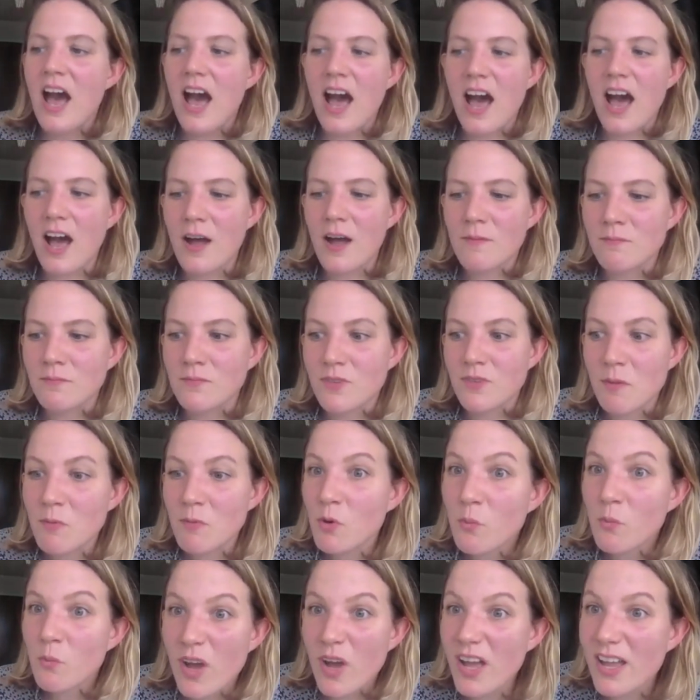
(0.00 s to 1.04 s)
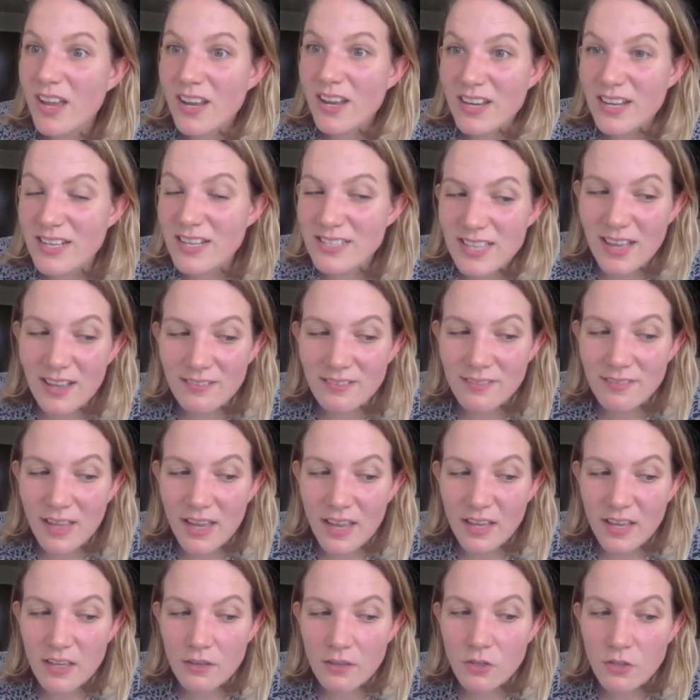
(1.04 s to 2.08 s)
Um, number one is that,
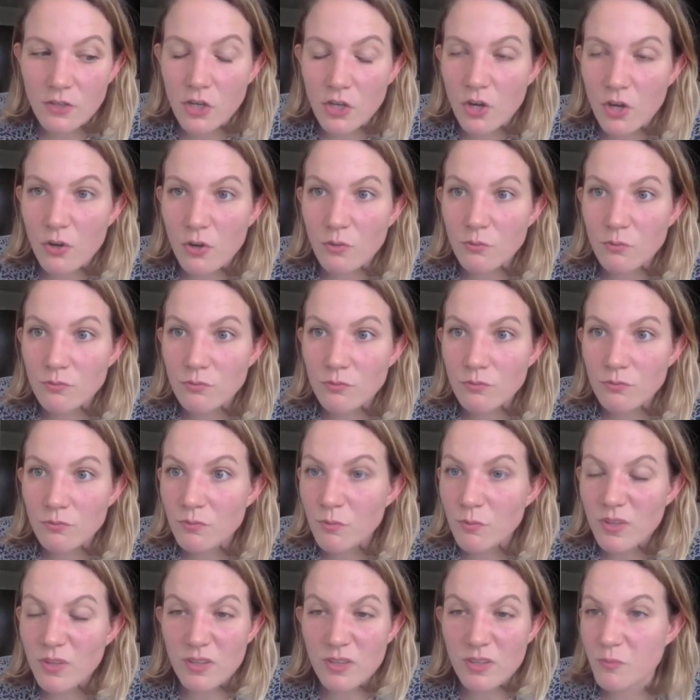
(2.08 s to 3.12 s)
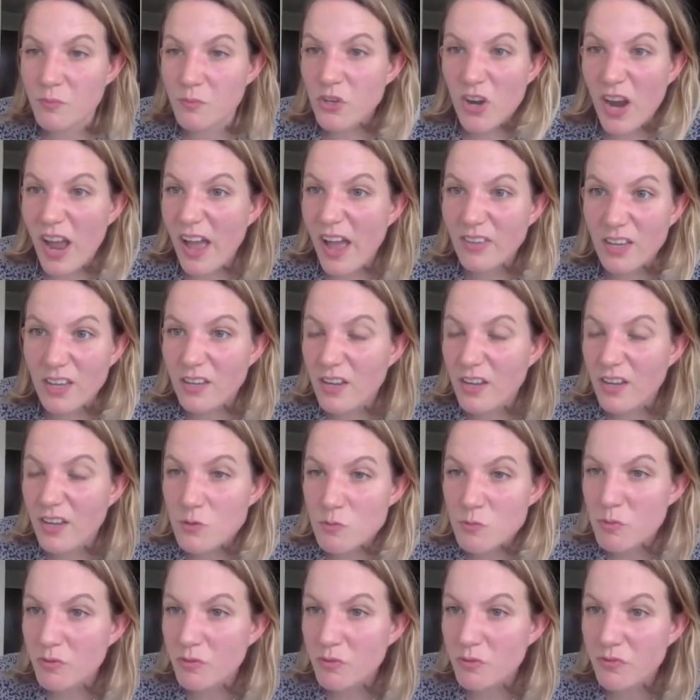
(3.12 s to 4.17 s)
like, you know, when you're having
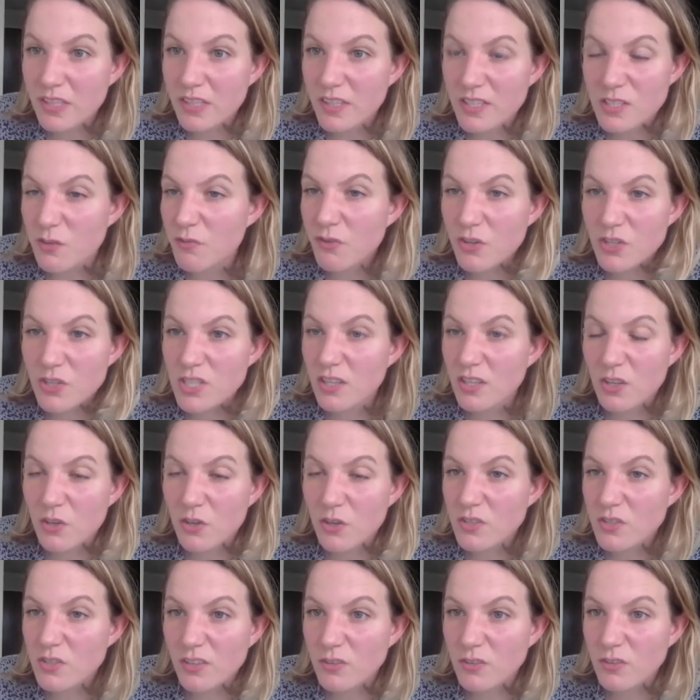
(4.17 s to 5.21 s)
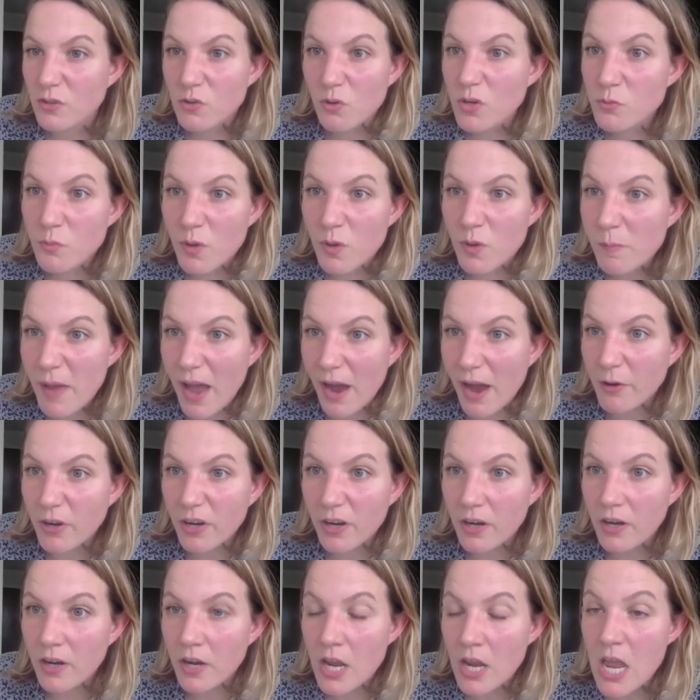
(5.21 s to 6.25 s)
uncomfortable feelings, the first thing that goes out the door is
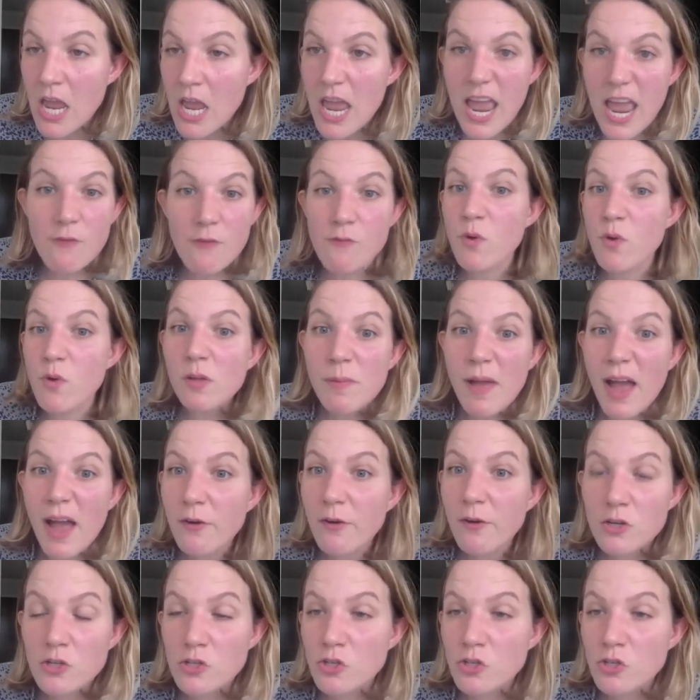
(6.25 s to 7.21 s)
willpower. If willpower mm.